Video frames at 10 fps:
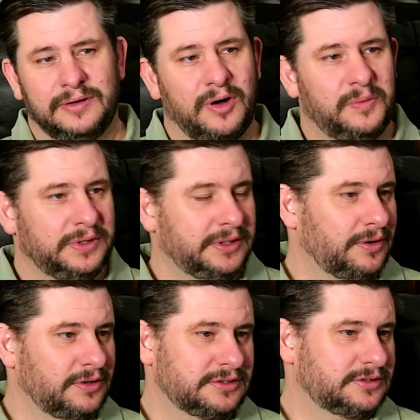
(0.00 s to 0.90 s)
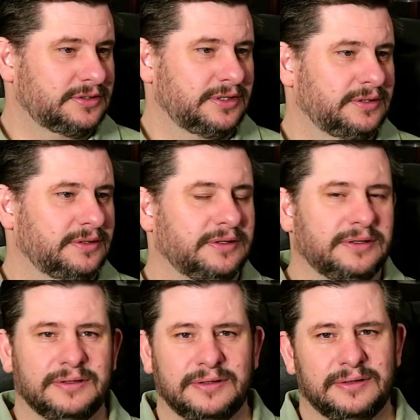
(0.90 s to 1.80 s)
normally costs
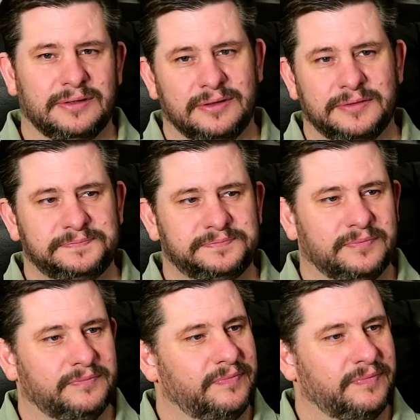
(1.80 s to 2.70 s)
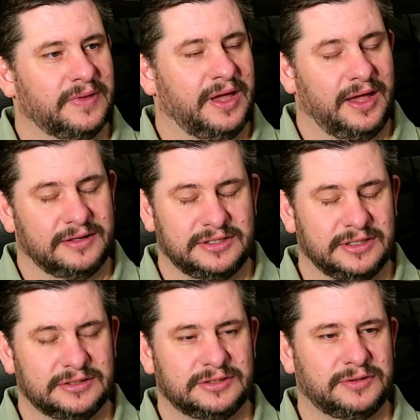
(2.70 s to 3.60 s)
uh, yeah,
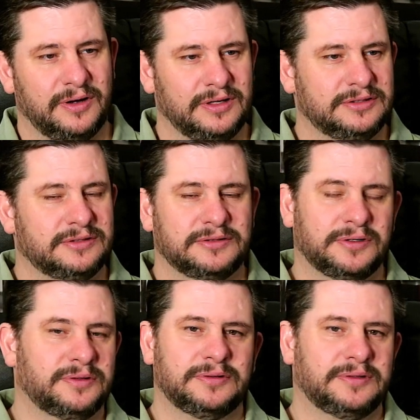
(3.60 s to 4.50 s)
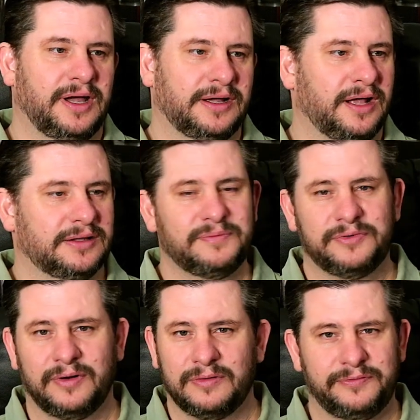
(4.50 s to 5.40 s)
six dollars, so I got them
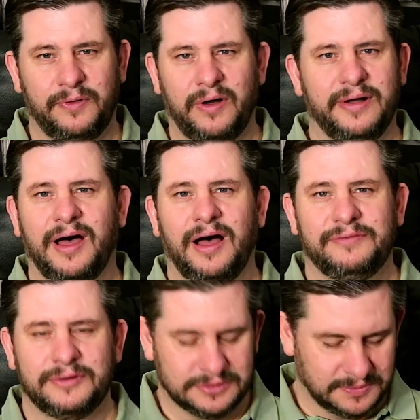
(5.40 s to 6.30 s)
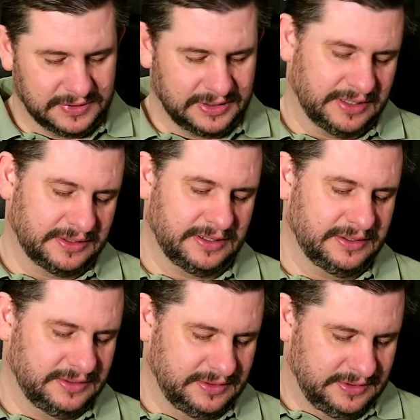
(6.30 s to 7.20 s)
for four and a half or something like
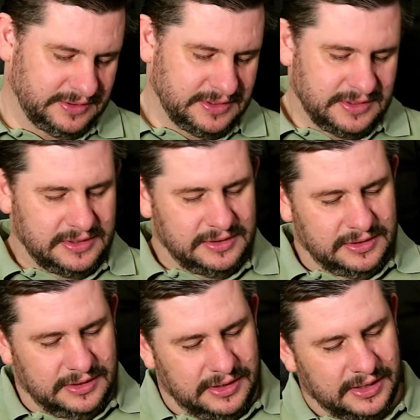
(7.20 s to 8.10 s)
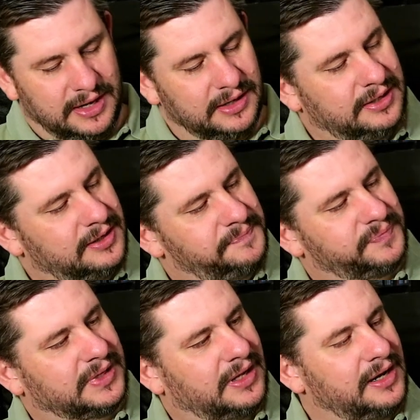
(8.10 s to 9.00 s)
that. I got
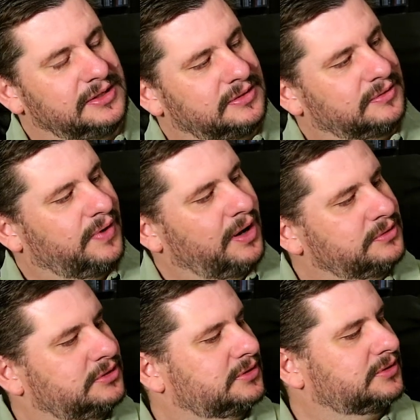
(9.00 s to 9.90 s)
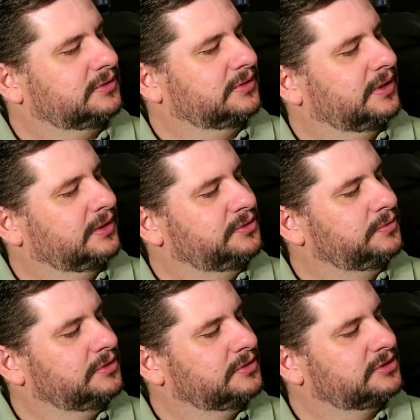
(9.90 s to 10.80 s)
Alison Krauss and
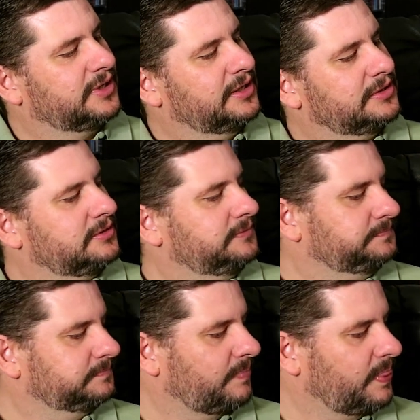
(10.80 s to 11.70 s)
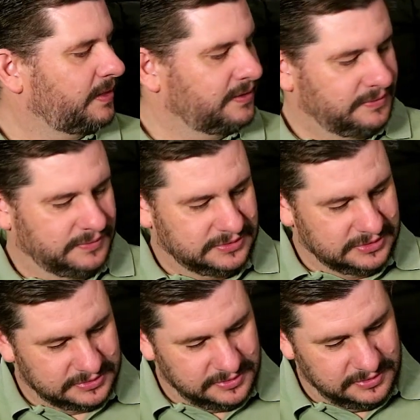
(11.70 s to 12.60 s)
Union Station what's
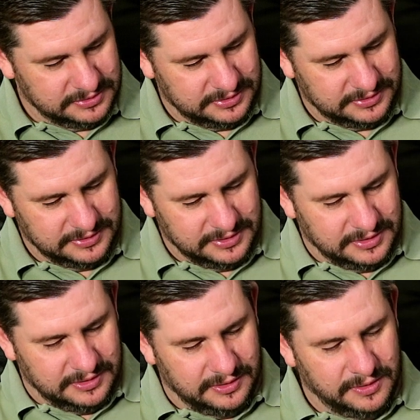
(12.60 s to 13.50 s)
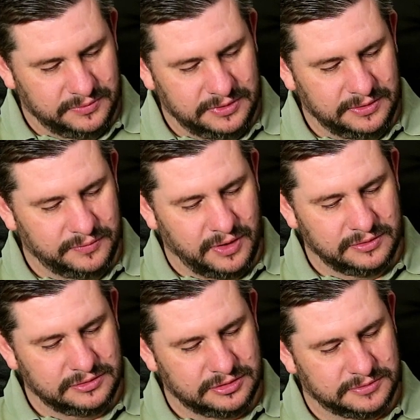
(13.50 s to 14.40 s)
this called? Lonely
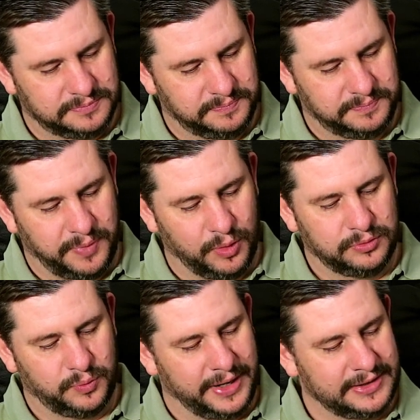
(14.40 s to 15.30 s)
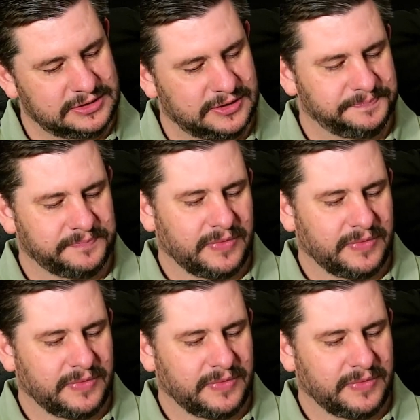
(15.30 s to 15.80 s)
Runs Both Ways.